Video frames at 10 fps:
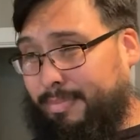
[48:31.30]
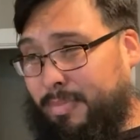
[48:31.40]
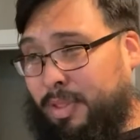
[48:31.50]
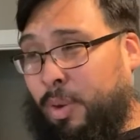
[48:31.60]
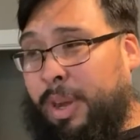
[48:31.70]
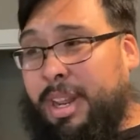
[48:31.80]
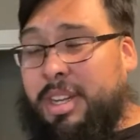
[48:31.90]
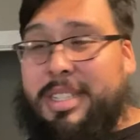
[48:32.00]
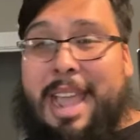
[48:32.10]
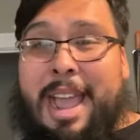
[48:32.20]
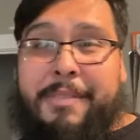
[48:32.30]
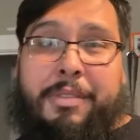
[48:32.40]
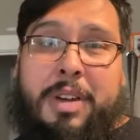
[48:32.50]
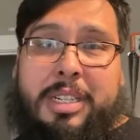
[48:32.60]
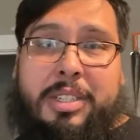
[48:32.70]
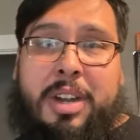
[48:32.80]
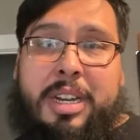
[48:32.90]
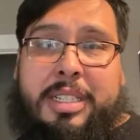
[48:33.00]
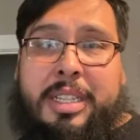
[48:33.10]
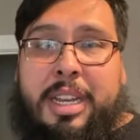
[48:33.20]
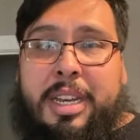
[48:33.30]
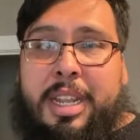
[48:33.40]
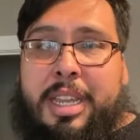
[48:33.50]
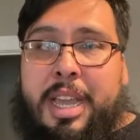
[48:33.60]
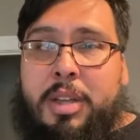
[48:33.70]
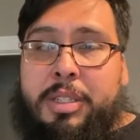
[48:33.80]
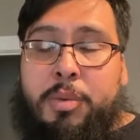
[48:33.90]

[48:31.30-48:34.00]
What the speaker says: 3 years after I started selling decals,